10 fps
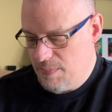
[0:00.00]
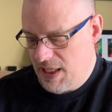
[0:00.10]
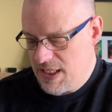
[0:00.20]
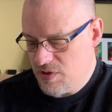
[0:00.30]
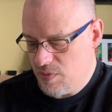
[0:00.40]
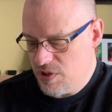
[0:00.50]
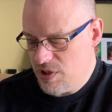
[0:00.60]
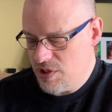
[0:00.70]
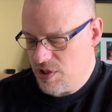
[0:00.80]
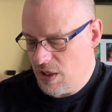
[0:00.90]
place was
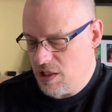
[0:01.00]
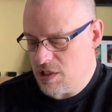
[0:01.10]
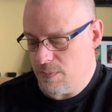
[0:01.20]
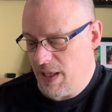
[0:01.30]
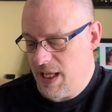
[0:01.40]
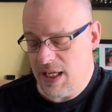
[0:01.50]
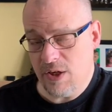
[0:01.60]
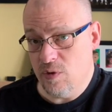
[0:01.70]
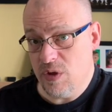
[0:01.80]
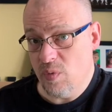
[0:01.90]
to start explaining
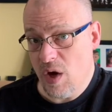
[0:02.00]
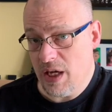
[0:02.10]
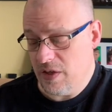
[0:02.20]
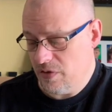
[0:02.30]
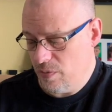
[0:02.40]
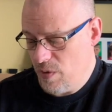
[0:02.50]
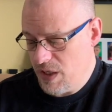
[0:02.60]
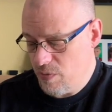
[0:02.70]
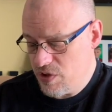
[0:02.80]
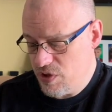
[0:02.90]
who he was and what
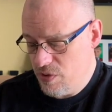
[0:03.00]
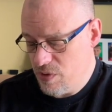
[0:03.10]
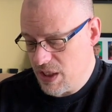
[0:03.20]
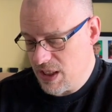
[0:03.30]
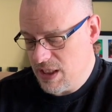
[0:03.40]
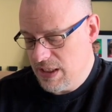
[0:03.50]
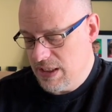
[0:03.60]
he was doing.